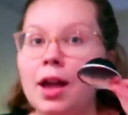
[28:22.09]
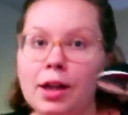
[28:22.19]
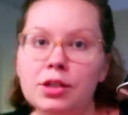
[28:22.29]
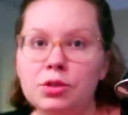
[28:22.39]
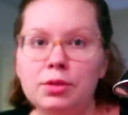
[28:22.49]

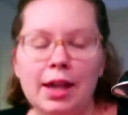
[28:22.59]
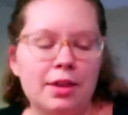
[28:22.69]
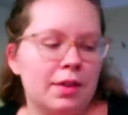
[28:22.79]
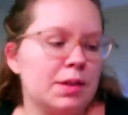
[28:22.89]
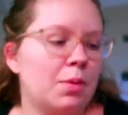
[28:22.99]
I do
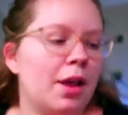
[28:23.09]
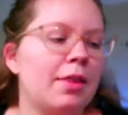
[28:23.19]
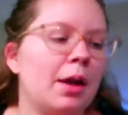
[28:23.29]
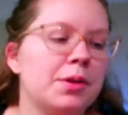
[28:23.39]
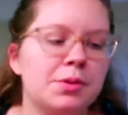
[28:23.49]
like this one,
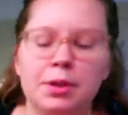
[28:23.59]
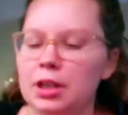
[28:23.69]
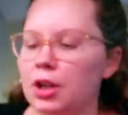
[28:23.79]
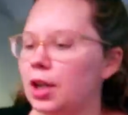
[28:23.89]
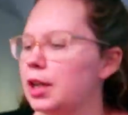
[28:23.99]
that one's really
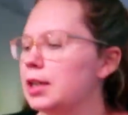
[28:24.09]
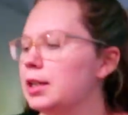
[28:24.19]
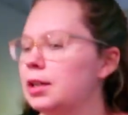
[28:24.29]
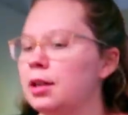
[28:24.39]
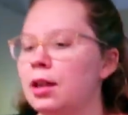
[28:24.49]

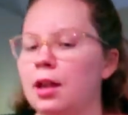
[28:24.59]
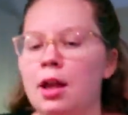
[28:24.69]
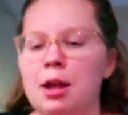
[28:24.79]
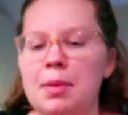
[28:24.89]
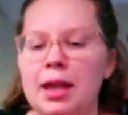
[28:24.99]
good.
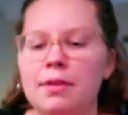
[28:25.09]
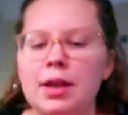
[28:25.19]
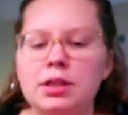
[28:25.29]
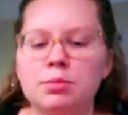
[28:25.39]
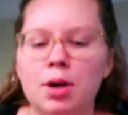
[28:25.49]
Might have
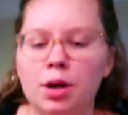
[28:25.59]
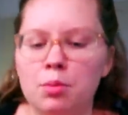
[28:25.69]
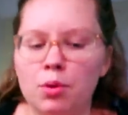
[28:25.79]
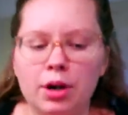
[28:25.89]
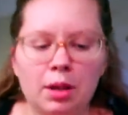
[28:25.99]
that tomorrow
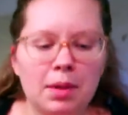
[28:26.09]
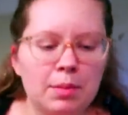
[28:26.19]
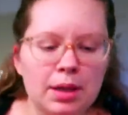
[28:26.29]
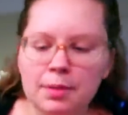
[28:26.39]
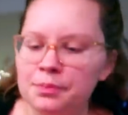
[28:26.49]
morning
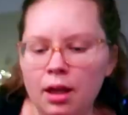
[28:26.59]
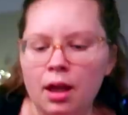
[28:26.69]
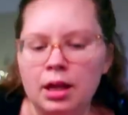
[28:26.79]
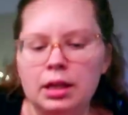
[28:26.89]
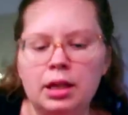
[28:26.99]
maybe.
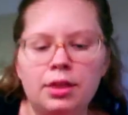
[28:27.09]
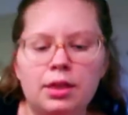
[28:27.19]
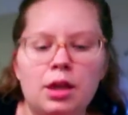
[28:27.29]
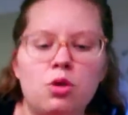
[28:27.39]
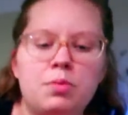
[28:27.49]

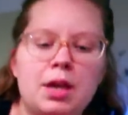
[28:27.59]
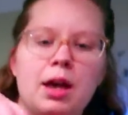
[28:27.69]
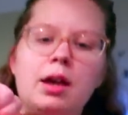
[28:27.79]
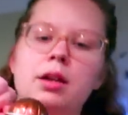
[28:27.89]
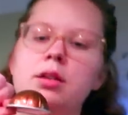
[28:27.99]

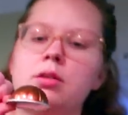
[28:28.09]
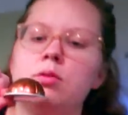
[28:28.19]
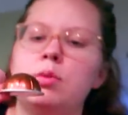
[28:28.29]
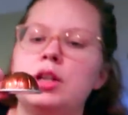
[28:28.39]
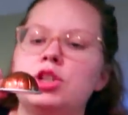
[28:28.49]
Ethiopia,
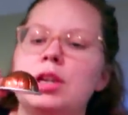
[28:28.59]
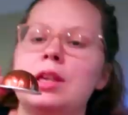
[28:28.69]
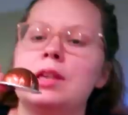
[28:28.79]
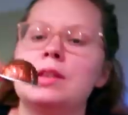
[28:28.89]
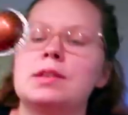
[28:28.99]
which
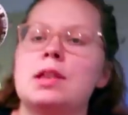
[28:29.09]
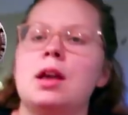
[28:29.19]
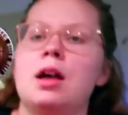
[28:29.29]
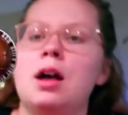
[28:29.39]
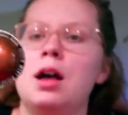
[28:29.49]
is,
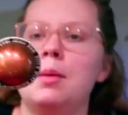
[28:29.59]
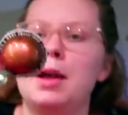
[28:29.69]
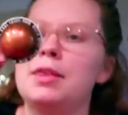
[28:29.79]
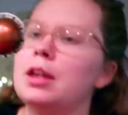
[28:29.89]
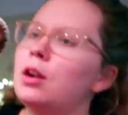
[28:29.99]
um,
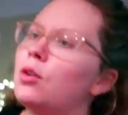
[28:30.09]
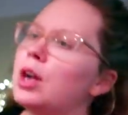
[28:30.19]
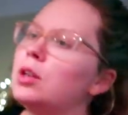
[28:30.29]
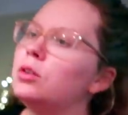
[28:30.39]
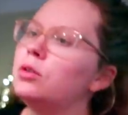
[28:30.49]
I think a
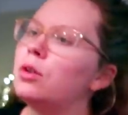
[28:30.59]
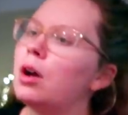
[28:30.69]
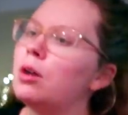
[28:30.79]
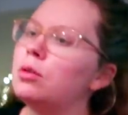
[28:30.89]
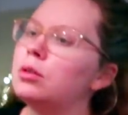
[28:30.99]
Gran
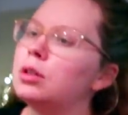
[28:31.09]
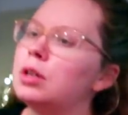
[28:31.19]
Lungo.